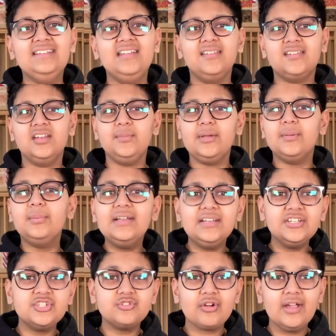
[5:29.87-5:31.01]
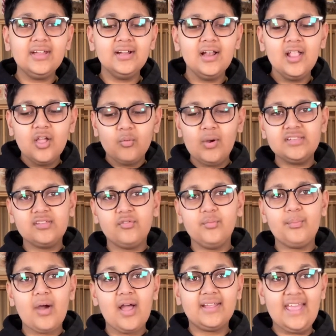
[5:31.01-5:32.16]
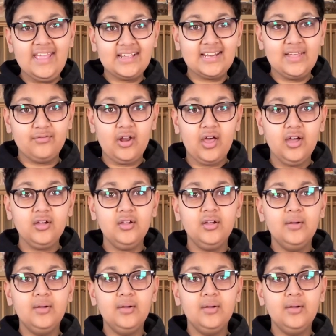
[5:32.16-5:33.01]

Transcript: that it's going to be completely straight. Whereas if you buy a cake leveler,